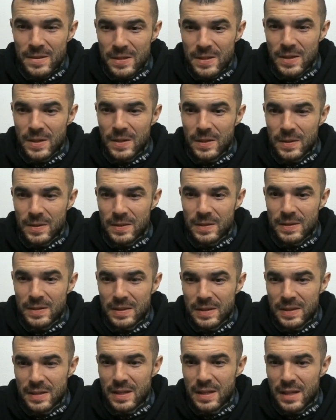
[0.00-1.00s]
so,
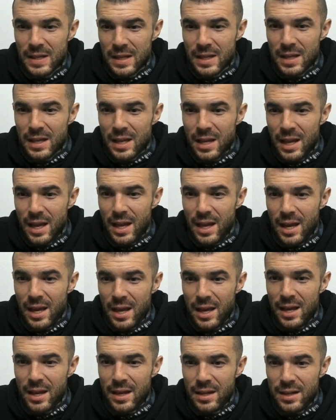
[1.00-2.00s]

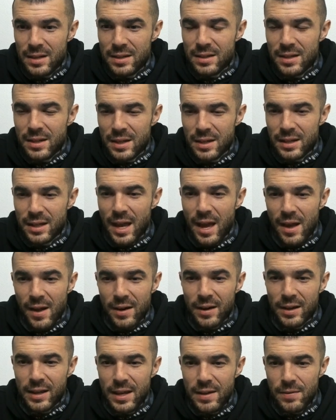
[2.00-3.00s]
and uh,
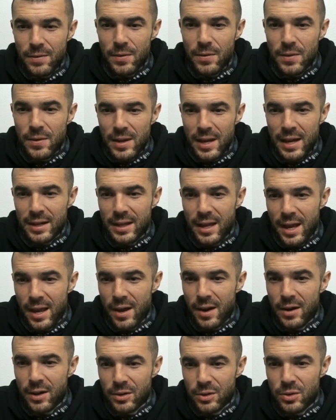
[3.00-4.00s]
chaotic evil and
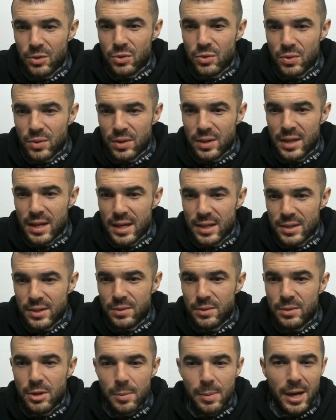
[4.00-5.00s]
chaotic neutral,
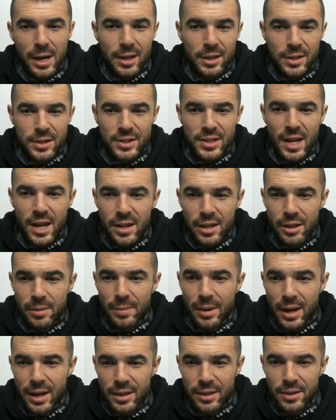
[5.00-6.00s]
yes, depending on the side of the
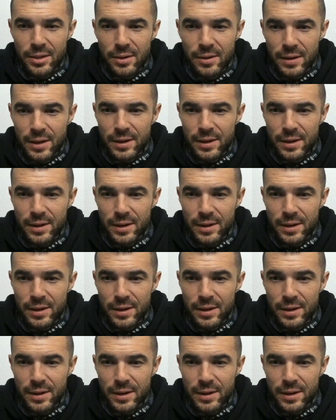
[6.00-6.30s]
mind that they're